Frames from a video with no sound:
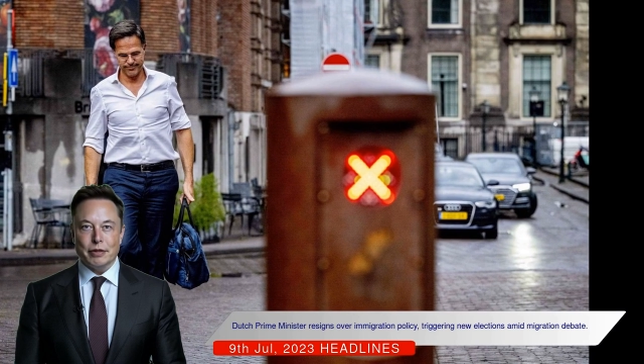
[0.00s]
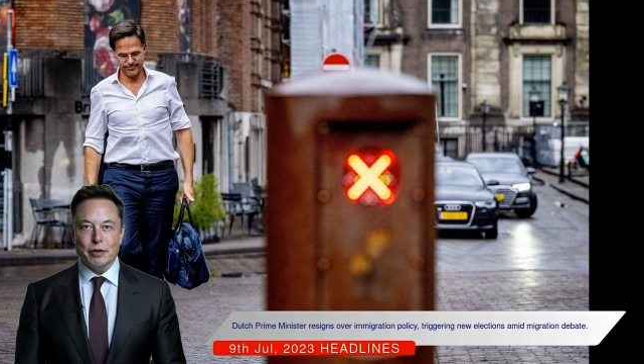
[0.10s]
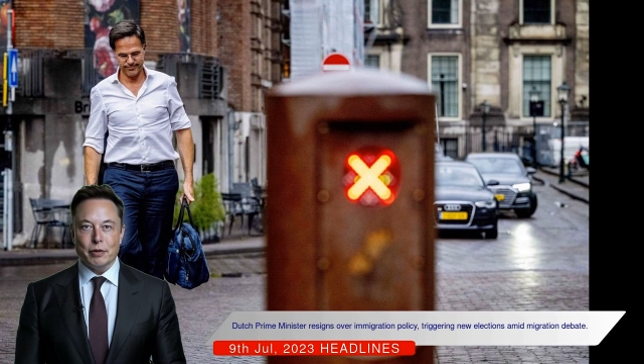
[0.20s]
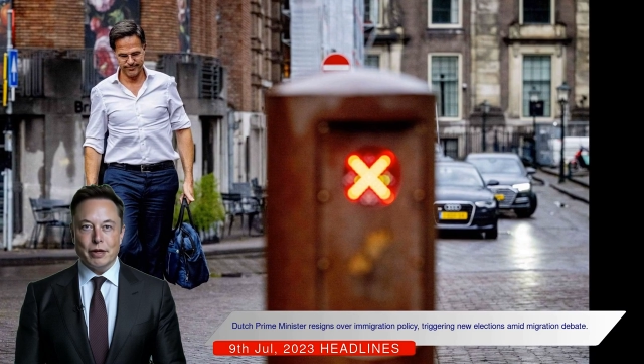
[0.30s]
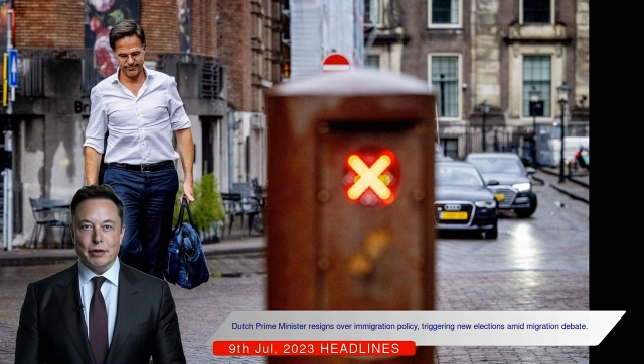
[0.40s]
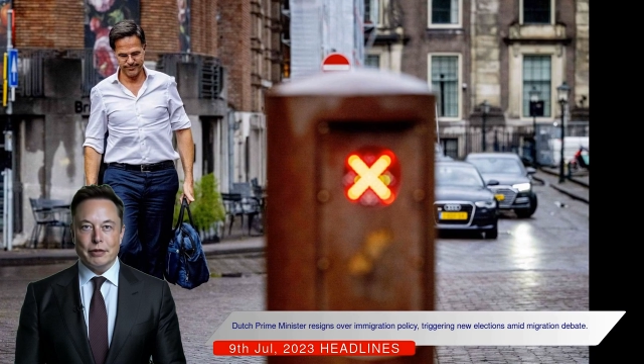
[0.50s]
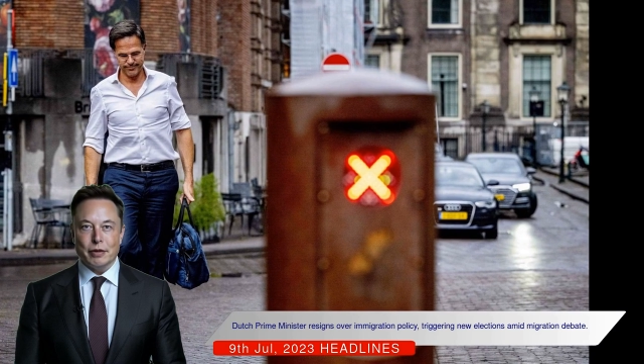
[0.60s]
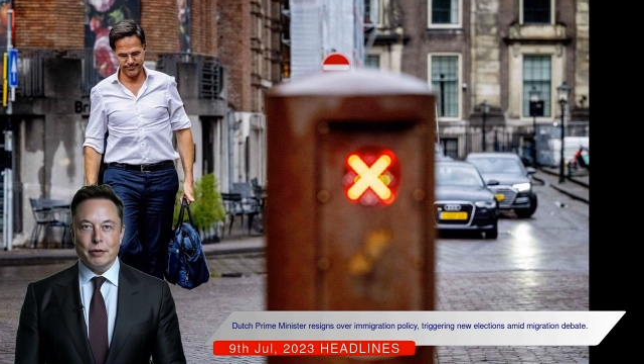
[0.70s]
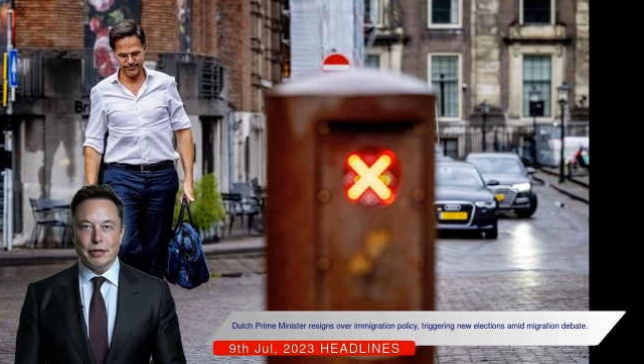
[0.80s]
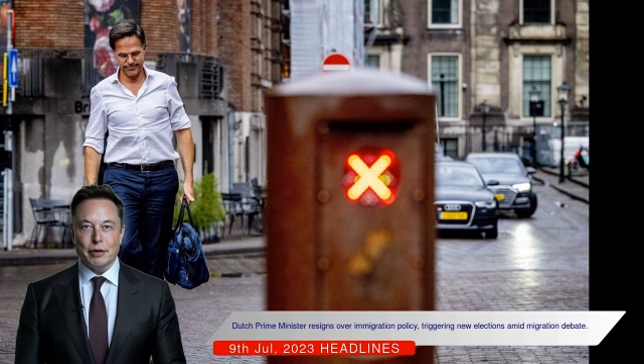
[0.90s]
to create a
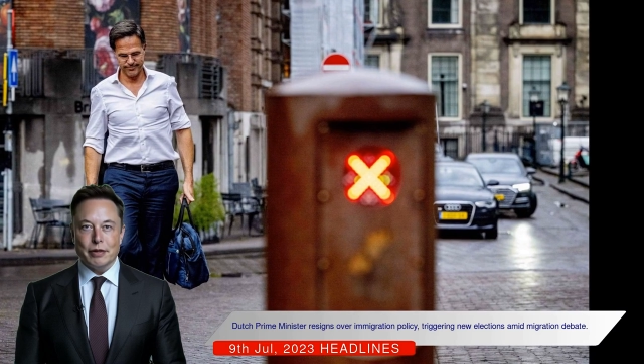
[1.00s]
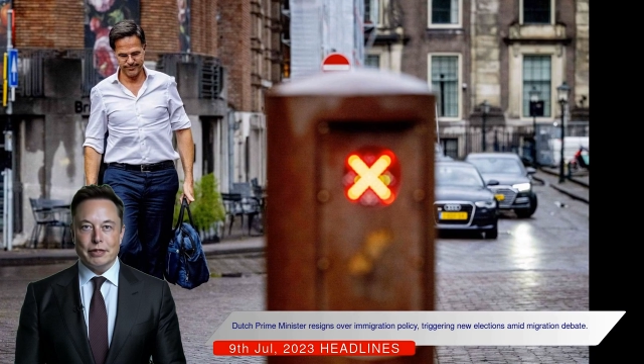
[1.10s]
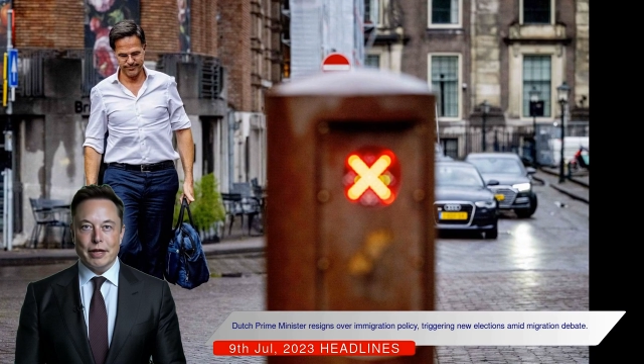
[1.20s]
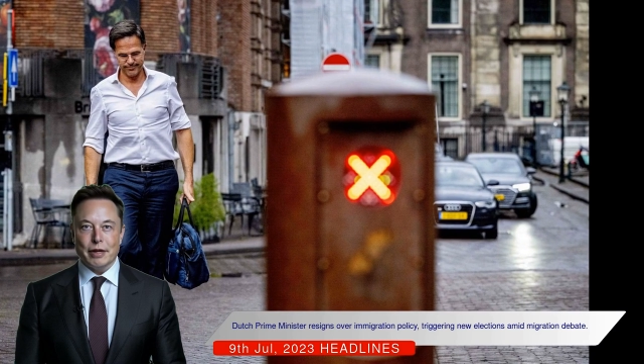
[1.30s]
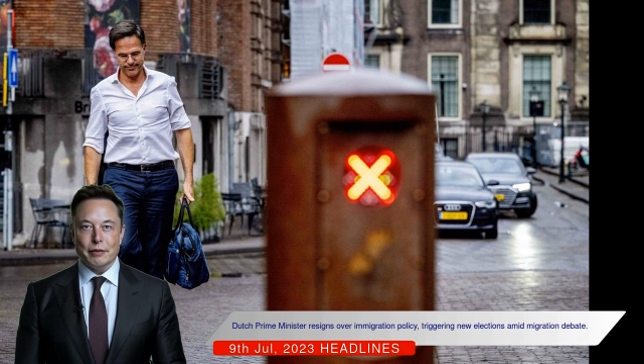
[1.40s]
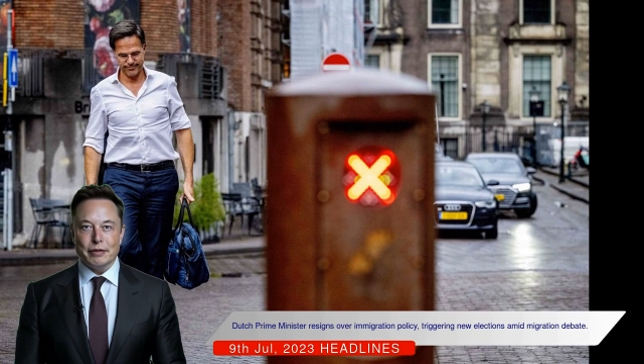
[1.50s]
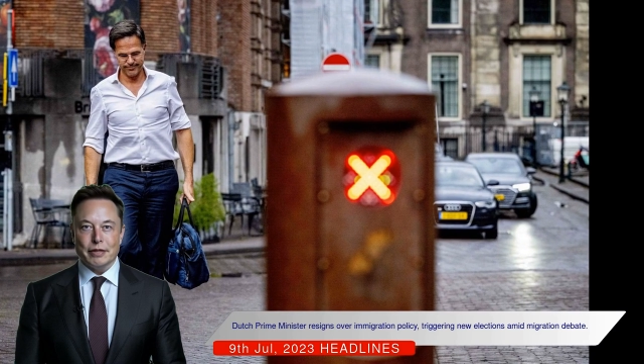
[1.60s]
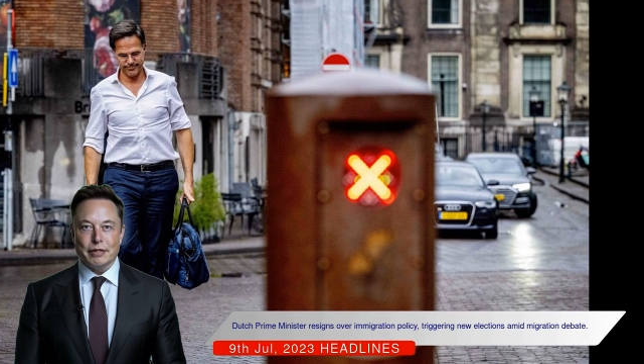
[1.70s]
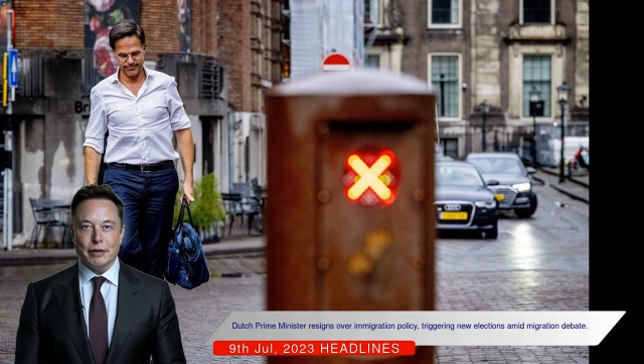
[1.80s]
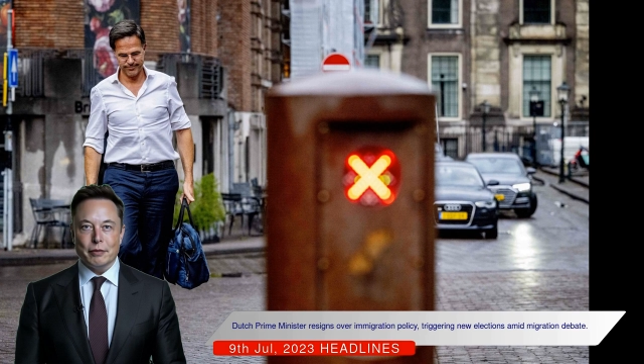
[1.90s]
two-tiered asylum
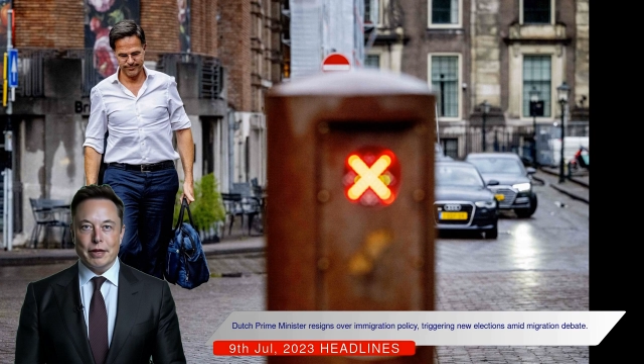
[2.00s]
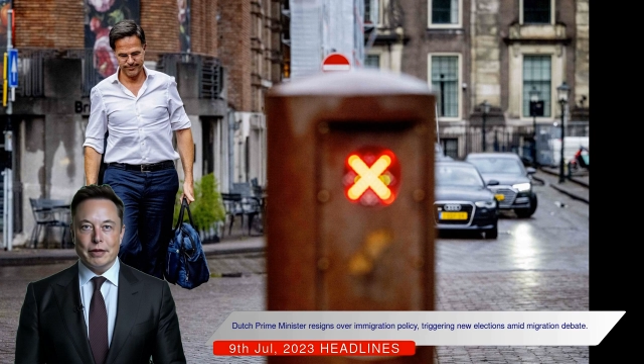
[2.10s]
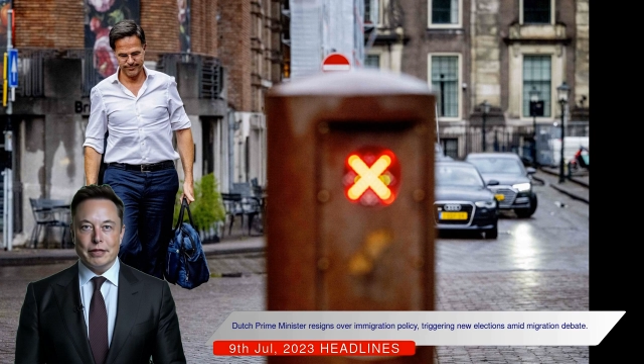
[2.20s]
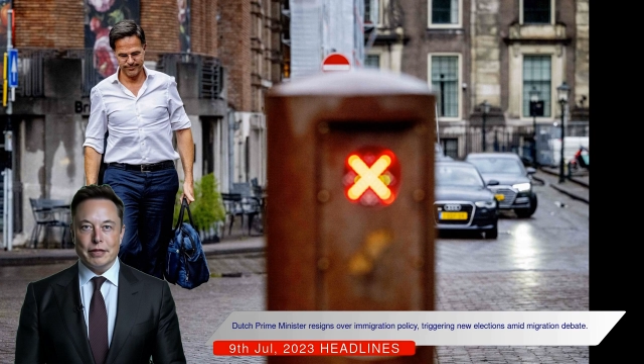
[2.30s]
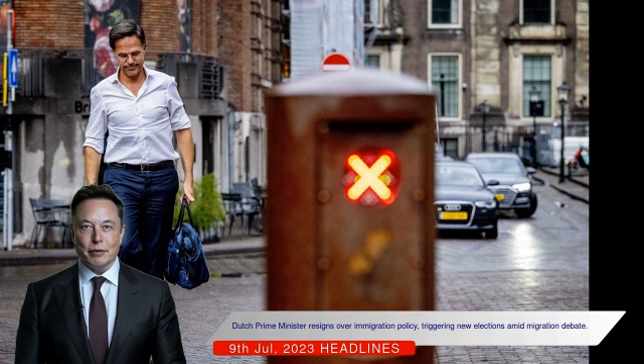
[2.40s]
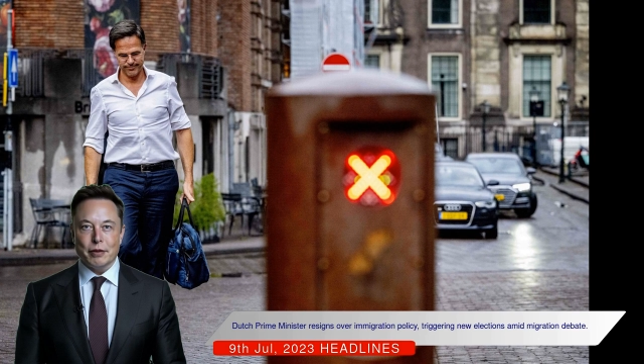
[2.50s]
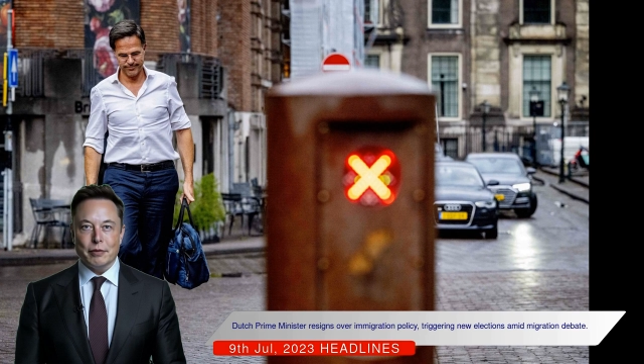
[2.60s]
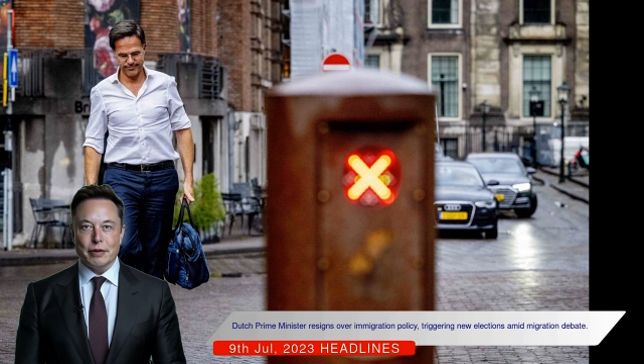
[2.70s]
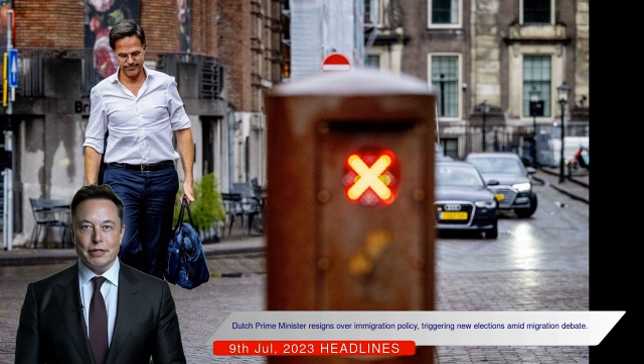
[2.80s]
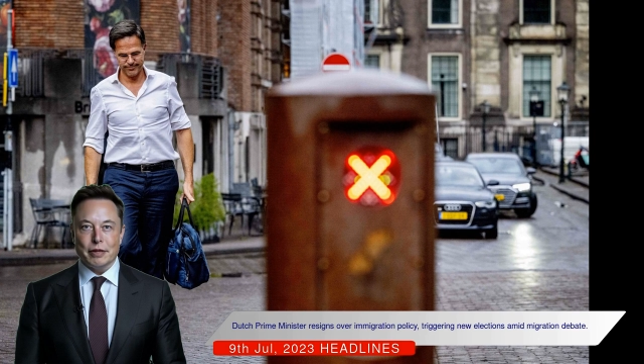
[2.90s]
system and disagreements